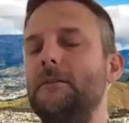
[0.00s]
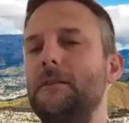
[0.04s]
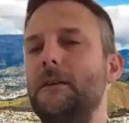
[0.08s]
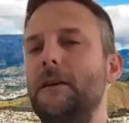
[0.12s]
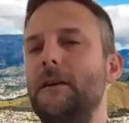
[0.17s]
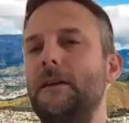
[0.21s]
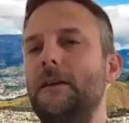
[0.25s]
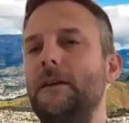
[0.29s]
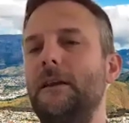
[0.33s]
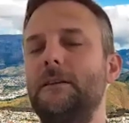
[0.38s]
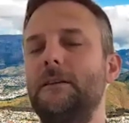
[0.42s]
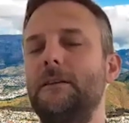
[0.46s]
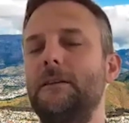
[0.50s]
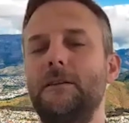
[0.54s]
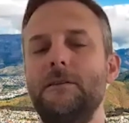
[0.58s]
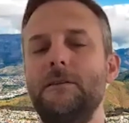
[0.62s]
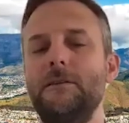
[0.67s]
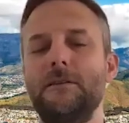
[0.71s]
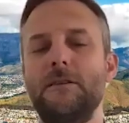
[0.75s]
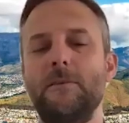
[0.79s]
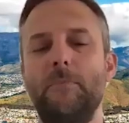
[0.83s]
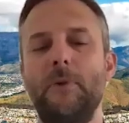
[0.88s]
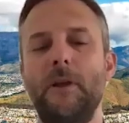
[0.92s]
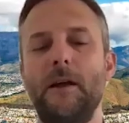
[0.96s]
into
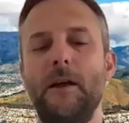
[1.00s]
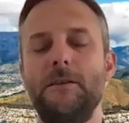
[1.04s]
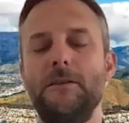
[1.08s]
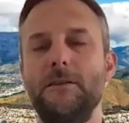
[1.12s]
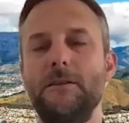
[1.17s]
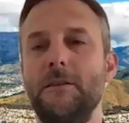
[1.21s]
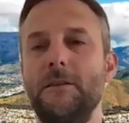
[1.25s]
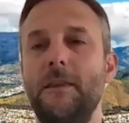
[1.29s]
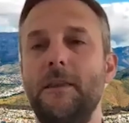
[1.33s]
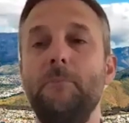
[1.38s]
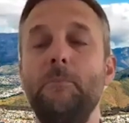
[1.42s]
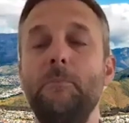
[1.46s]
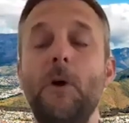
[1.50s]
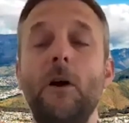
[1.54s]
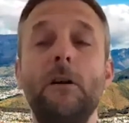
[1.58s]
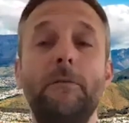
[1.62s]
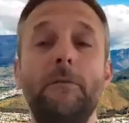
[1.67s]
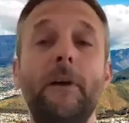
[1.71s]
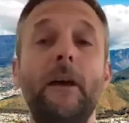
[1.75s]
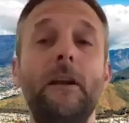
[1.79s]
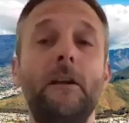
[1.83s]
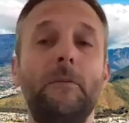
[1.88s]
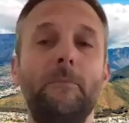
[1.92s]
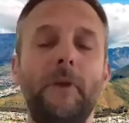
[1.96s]
supply chain. So that
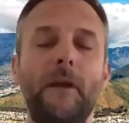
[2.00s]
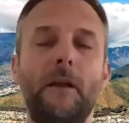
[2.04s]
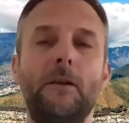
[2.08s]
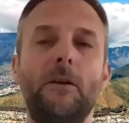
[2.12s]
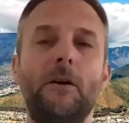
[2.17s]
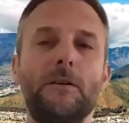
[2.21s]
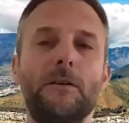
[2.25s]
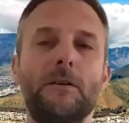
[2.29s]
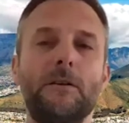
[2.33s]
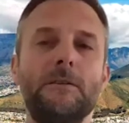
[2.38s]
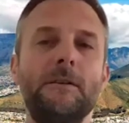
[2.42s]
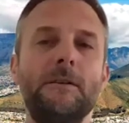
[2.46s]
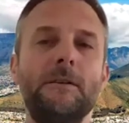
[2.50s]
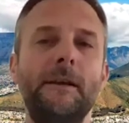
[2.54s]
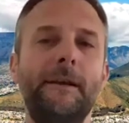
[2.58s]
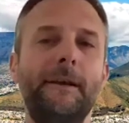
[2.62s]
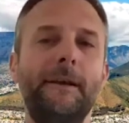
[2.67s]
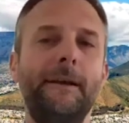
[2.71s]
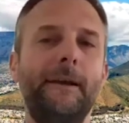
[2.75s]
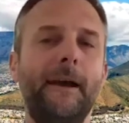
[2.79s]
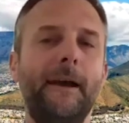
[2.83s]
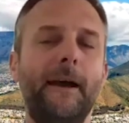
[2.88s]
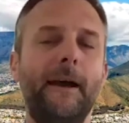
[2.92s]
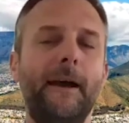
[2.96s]
motivated me a lot.
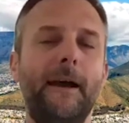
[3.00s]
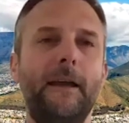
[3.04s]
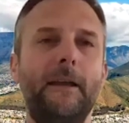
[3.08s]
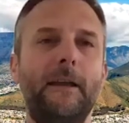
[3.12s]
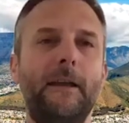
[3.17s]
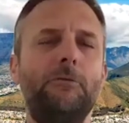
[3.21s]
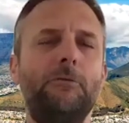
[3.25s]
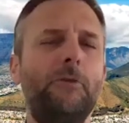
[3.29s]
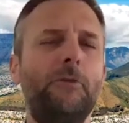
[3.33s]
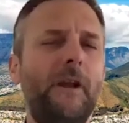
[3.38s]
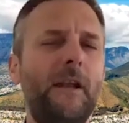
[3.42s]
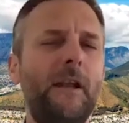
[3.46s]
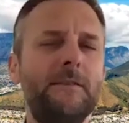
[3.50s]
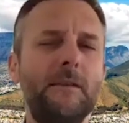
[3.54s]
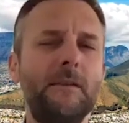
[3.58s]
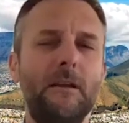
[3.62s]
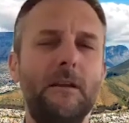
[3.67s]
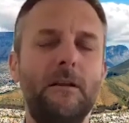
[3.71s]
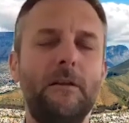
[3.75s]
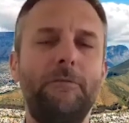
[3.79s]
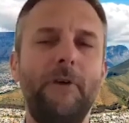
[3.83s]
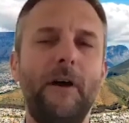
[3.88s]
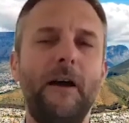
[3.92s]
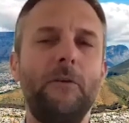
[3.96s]
It really
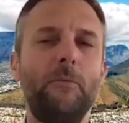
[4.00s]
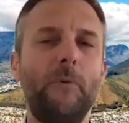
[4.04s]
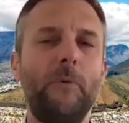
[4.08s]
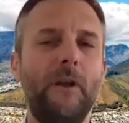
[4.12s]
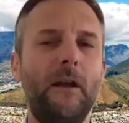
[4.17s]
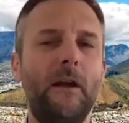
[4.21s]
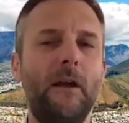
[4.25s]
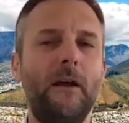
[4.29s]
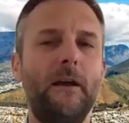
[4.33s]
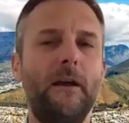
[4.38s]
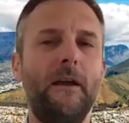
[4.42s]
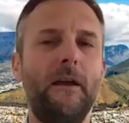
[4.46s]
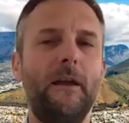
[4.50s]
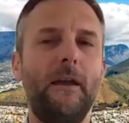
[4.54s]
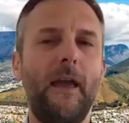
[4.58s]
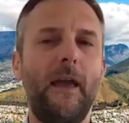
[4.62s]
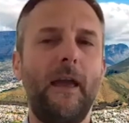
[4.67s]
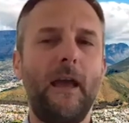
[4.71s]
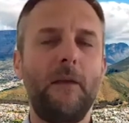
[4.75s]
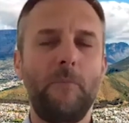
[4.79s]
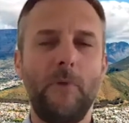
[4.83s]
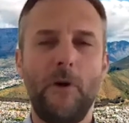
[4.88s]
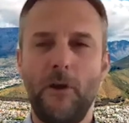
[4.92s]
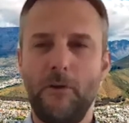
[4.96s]
solidified when I
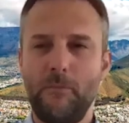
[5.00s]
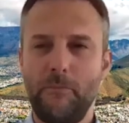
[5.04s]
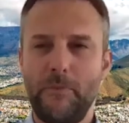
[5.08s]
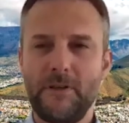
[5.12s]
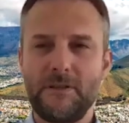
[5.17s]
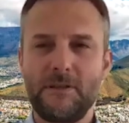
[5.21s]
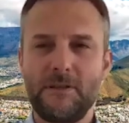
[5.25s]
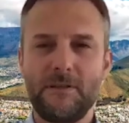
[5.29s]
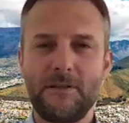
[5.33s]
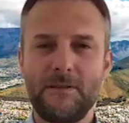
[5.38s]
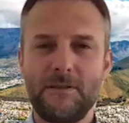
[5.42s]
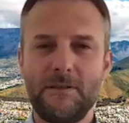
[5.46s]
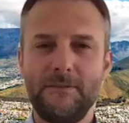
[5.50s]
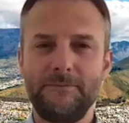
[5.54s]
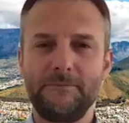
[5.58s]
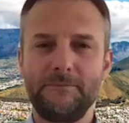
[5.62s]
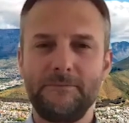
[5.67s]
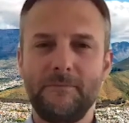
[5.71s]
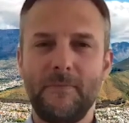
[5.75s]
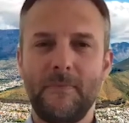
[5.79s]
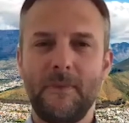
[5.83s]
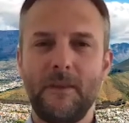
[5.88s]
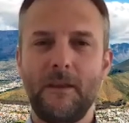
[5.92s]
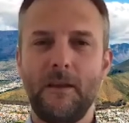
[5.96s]
had my own business
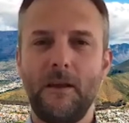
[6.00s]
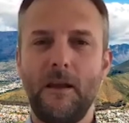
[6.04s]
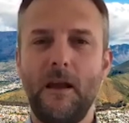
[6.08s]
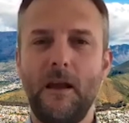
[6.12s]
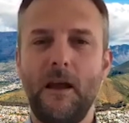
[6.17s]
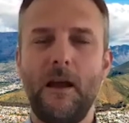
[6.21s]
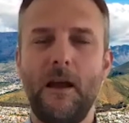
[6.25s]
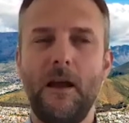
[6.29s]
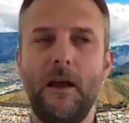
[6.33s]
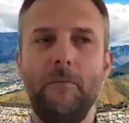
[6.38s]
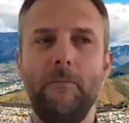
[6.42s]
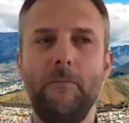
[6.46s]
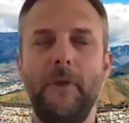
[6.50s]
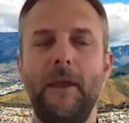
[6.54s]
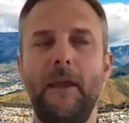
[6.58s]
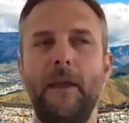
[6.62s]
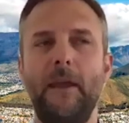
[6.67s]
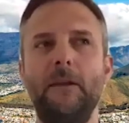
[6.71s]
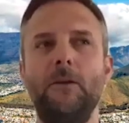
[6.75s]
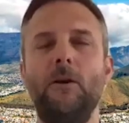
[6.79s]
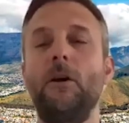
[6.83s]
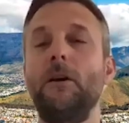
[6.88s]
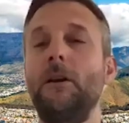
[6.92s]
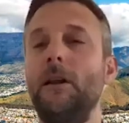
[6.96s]

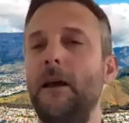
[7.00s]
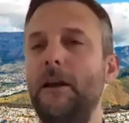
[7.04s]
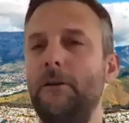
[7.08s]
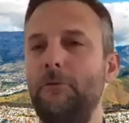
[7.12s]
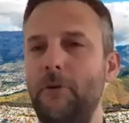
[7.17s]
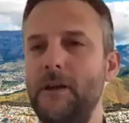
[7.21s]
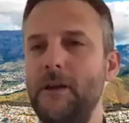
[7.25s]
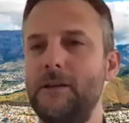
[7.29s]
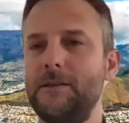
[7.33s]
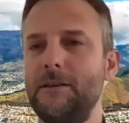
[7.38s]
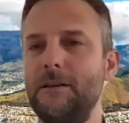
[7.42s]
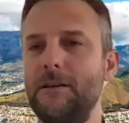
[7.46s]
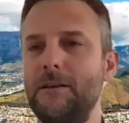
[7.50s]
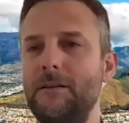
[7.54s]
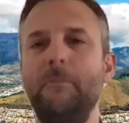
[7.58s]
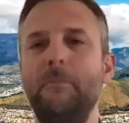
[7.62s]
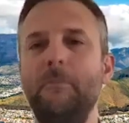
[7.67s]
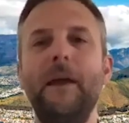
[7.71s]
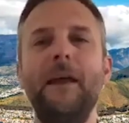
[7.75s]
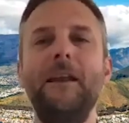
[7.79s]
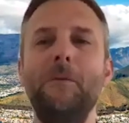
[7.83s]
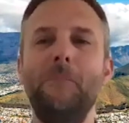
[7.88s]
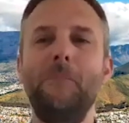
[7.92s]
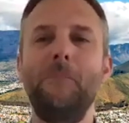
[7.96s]
in online retail
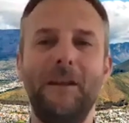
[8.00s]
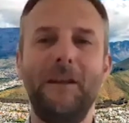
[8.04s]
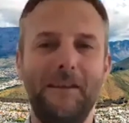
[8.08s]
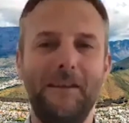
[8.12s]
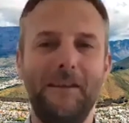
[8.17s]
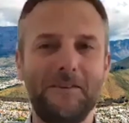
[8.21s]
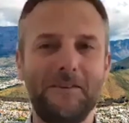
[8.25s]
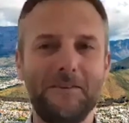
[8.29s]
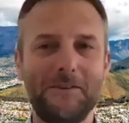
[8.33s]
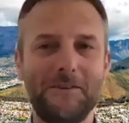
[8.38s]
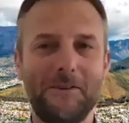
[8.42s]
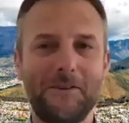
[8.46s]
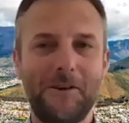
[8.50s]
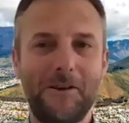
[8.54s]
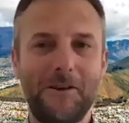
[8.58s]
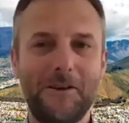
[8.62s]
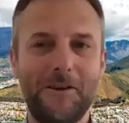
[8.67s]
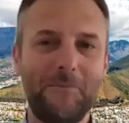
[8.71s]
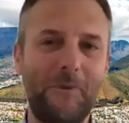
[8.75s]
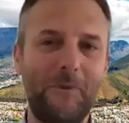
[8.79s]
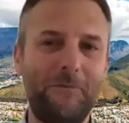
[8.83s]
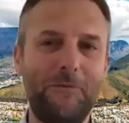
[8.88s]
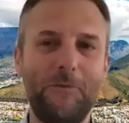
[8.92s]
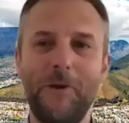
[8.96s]
many years ago. So
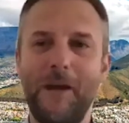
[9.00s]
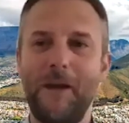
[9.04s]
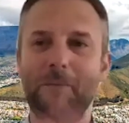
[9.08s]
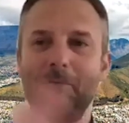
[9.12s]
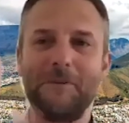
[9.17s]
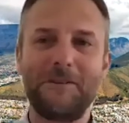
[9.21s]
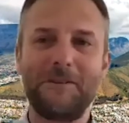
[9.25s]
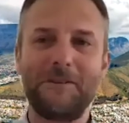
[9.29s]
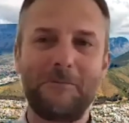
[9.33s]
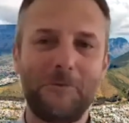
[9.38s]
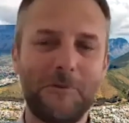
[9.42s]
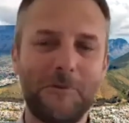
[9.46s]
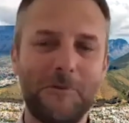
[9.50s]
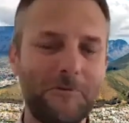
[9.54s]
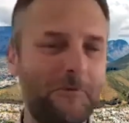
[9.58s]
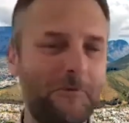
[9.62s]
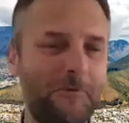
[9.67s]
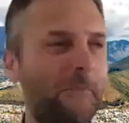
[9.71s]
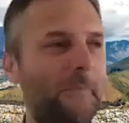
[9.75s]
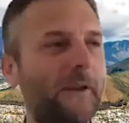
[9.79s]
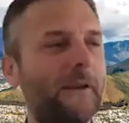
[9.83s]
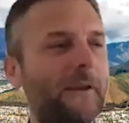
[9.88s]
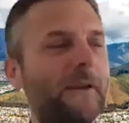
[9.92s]
before Amazon was really big,